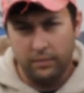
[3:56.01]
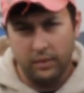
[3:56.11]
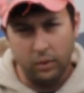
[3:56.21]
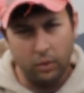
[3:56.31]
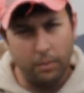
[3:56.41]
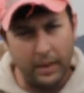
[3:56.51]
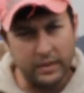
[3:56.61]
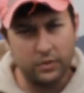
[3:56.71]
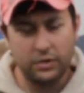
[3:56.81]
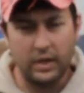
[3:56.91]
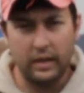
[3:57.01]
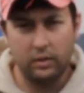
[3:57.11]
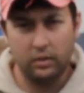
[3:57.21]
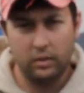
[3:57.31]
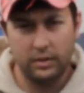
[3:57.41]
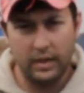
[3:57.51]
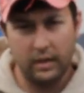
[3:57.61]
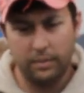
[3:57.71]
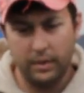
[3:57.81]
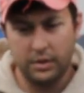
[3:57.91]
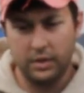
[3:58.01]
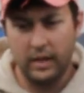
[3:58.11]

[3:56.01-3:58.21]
little pencil style tire pressure